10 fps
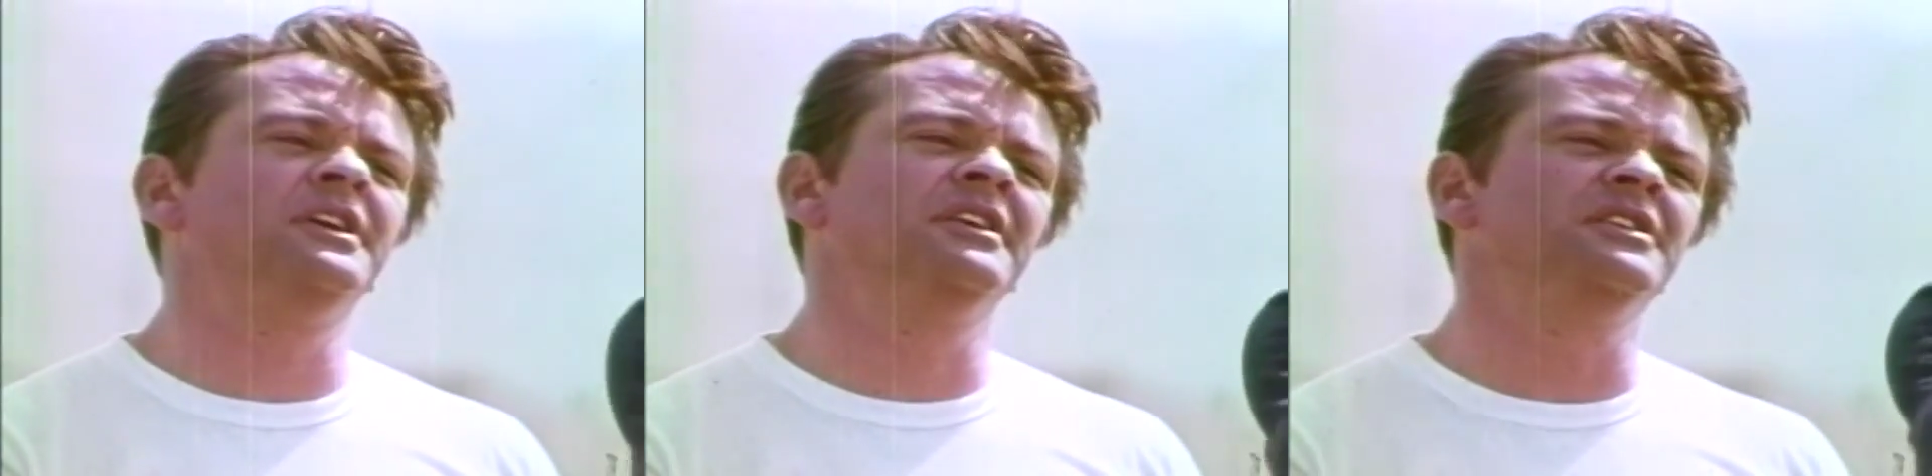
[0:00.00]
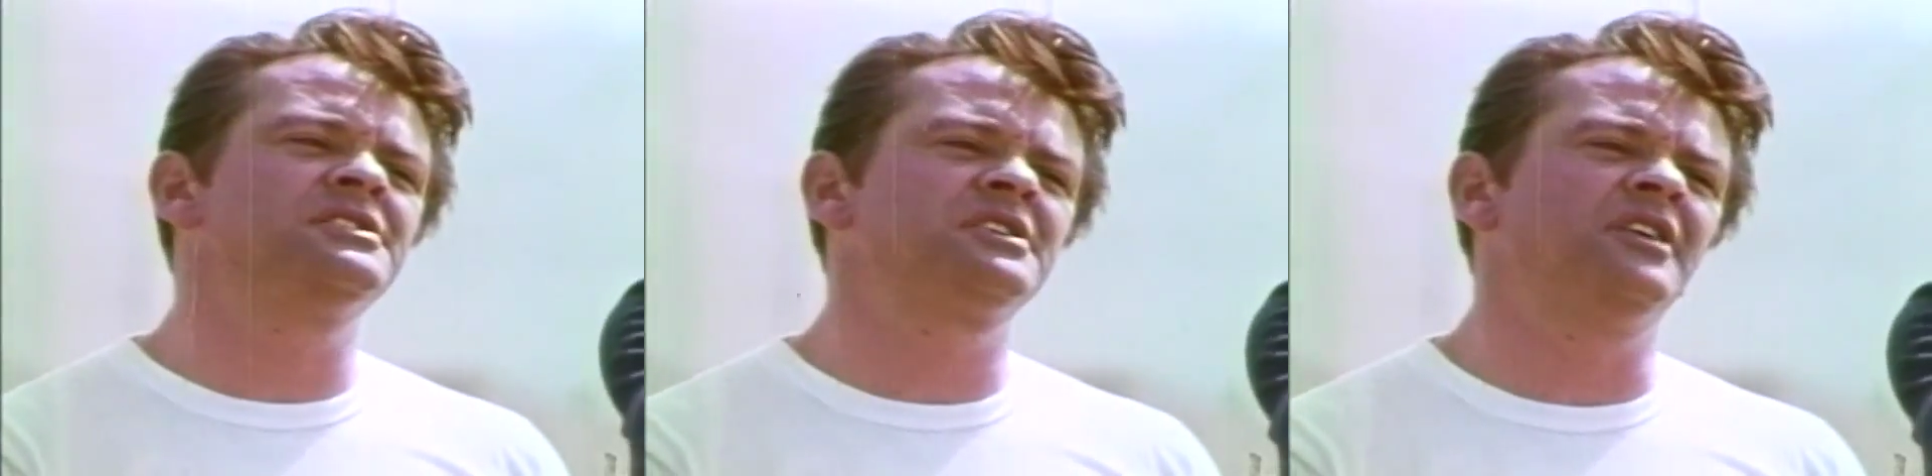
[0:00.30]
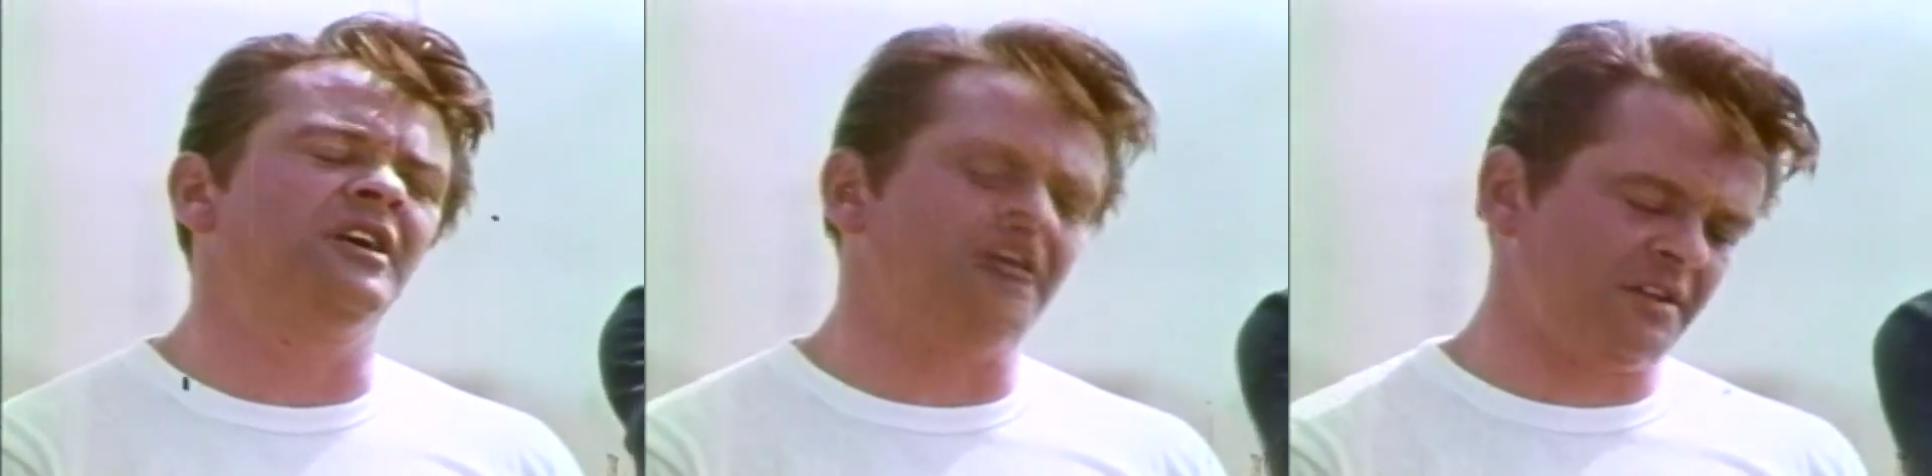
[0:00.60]
feet of this
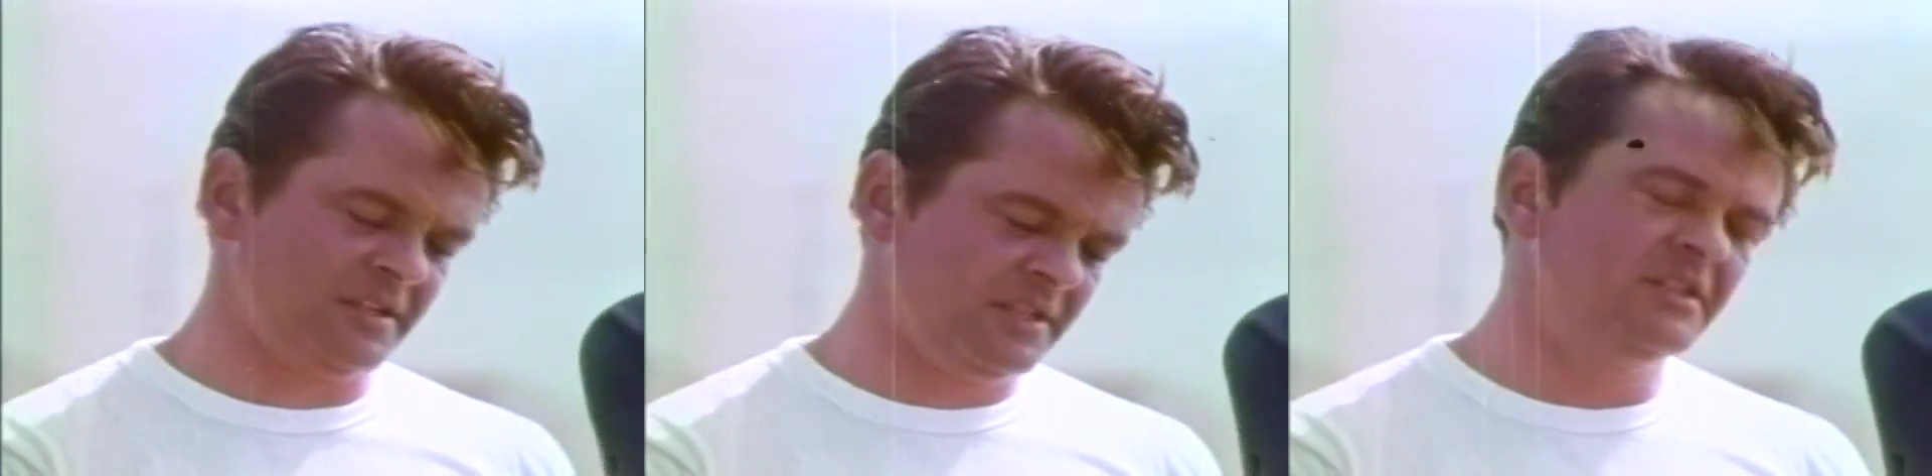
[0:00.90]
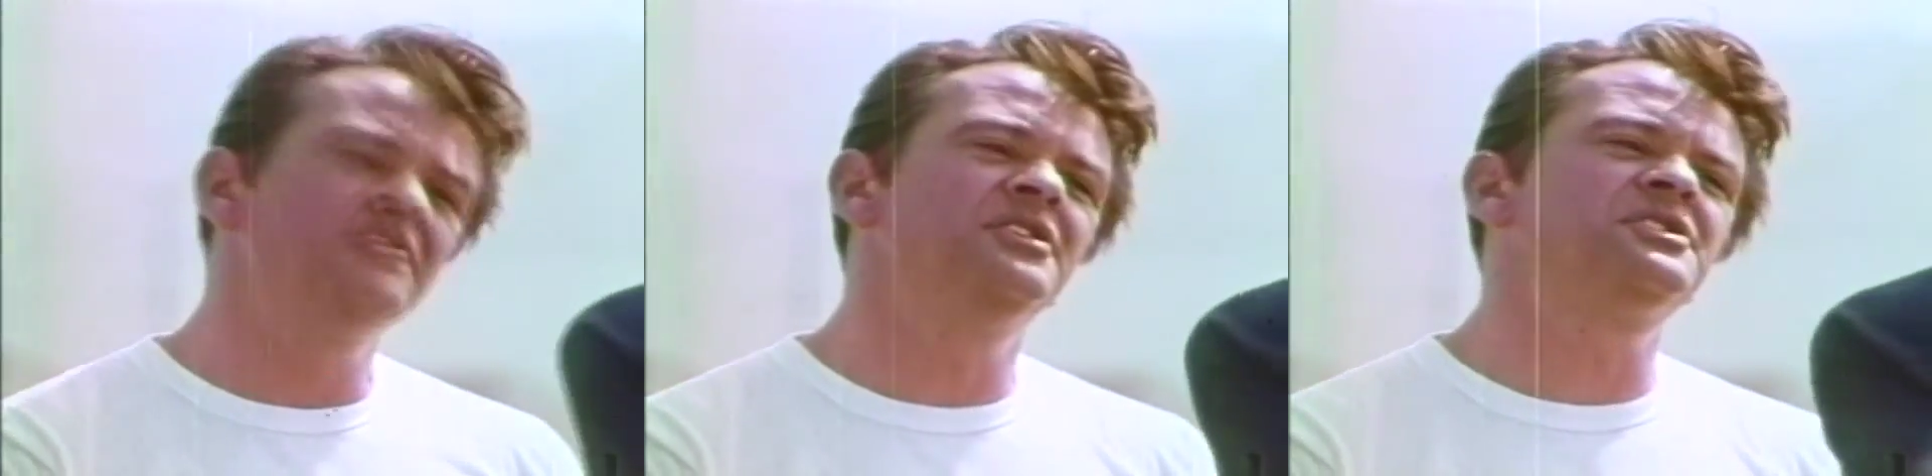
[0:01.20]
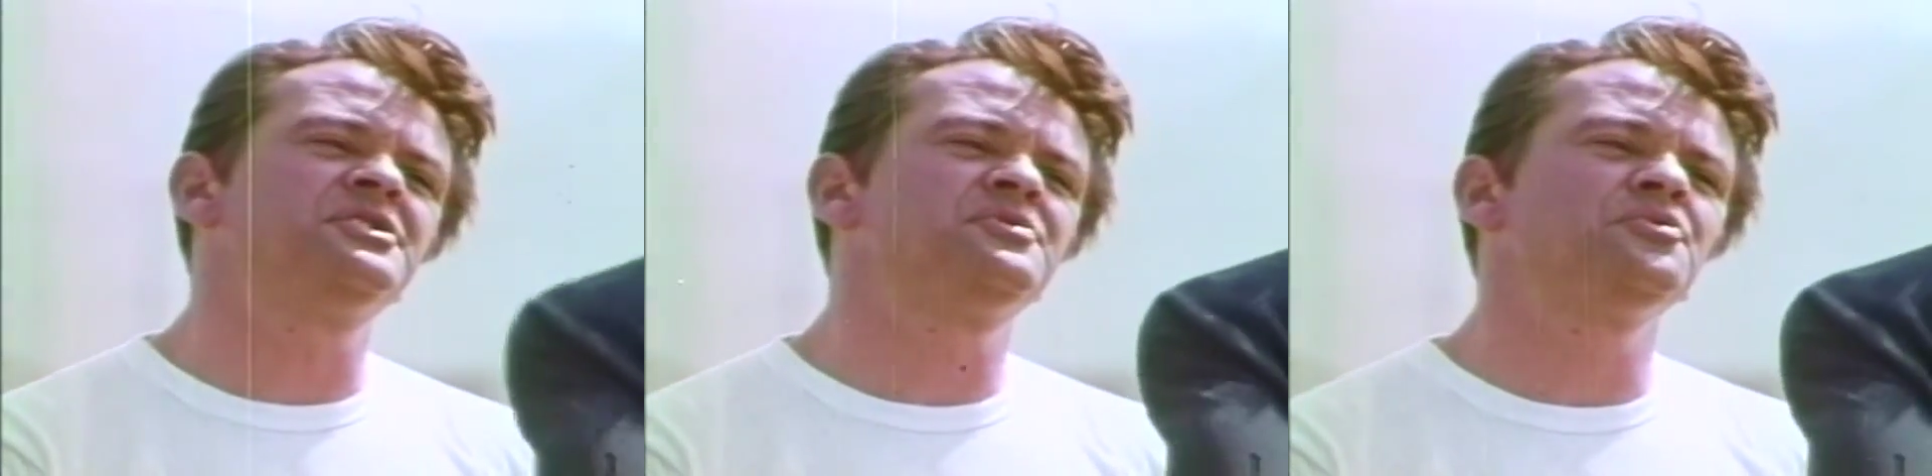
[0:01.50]
car.
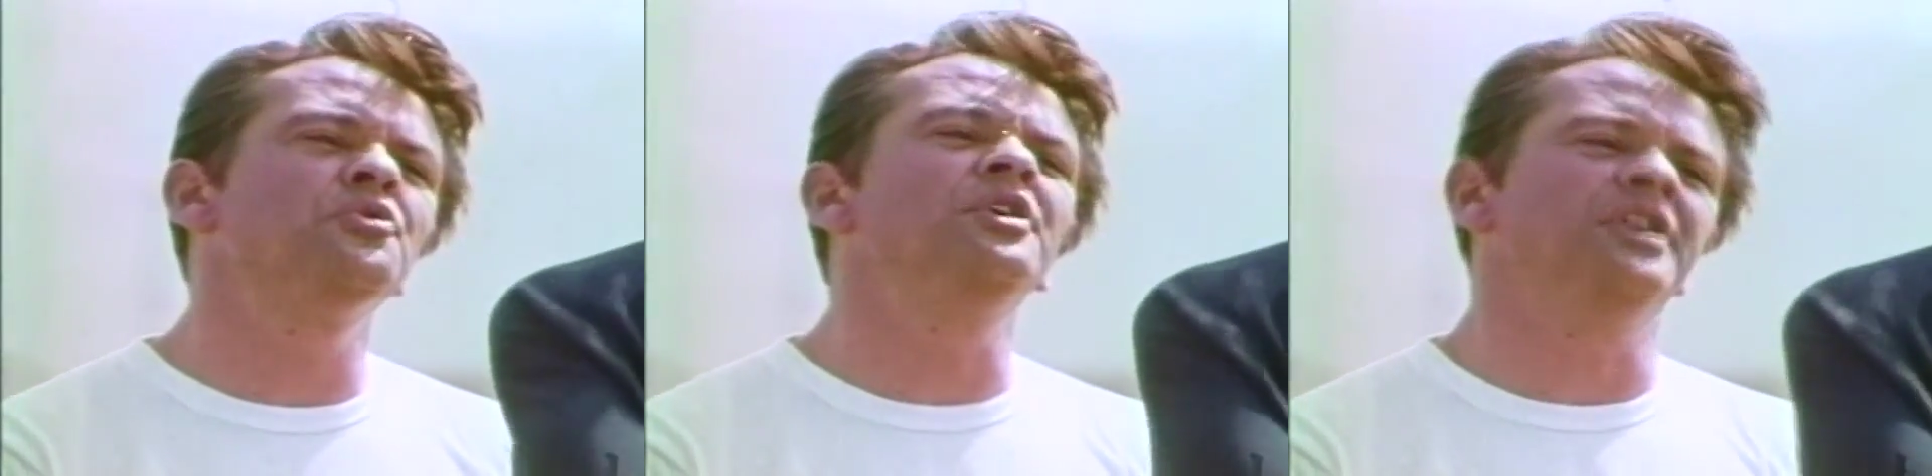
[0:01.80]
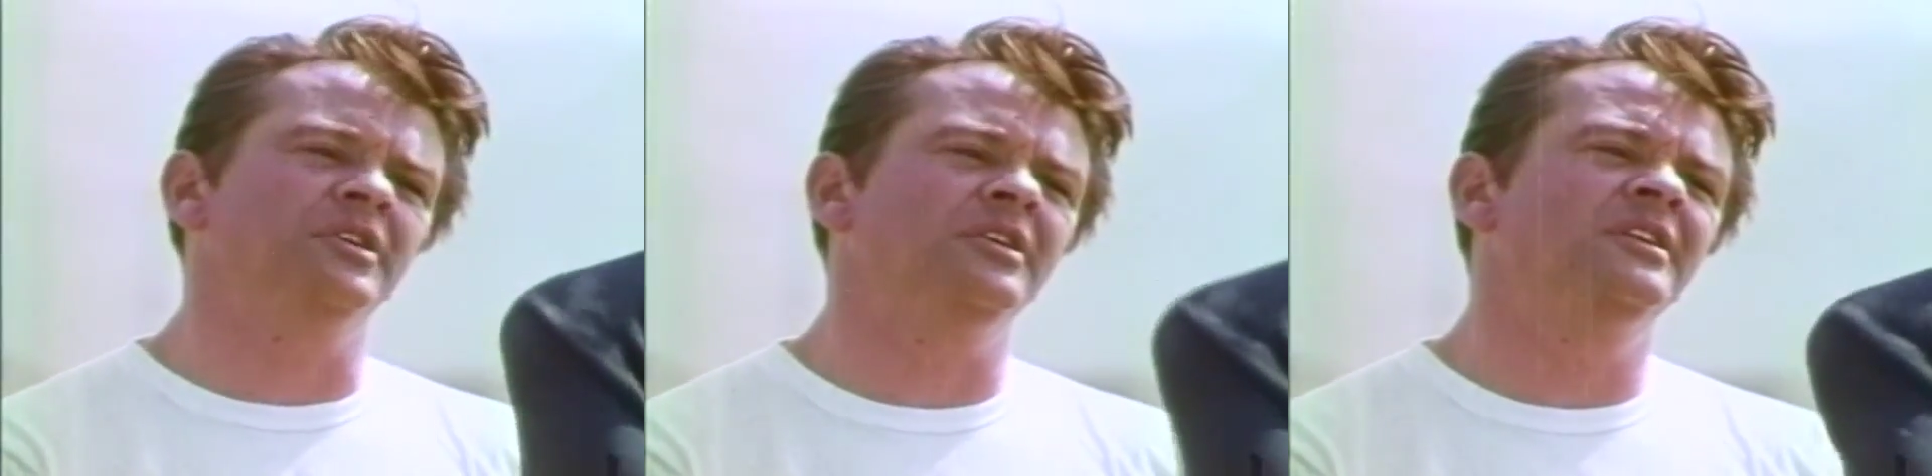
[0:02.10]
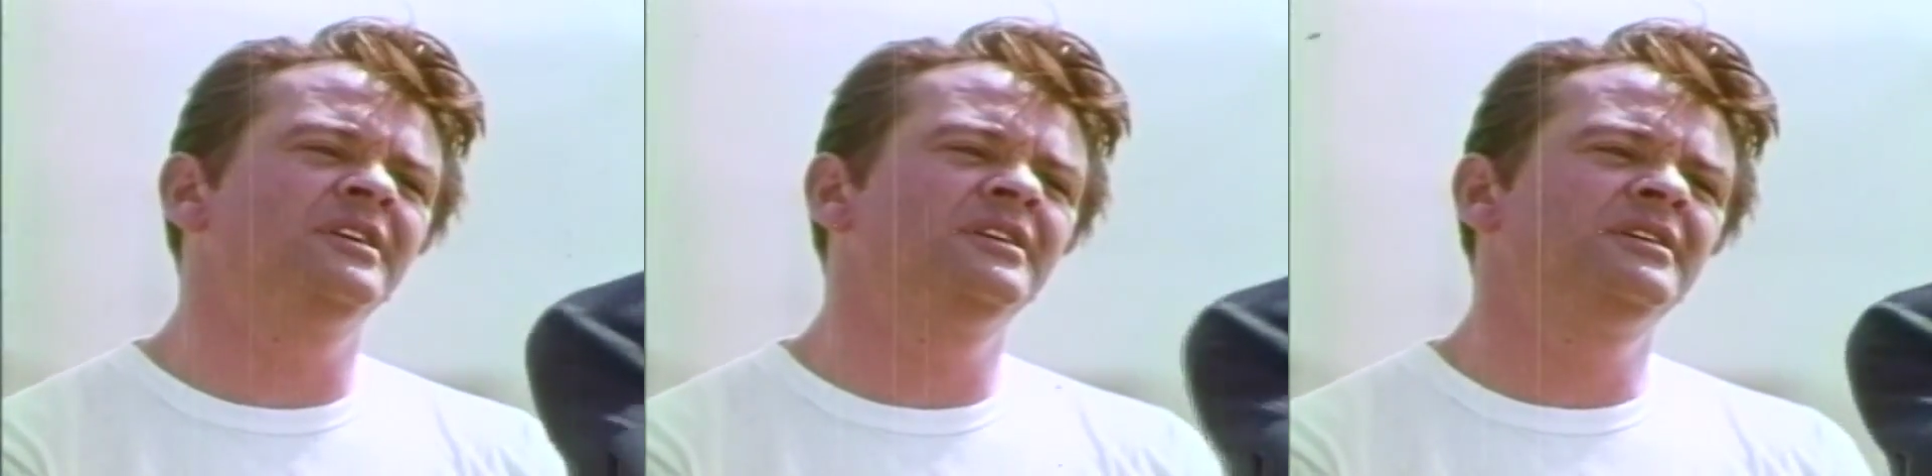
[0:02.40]
This is real.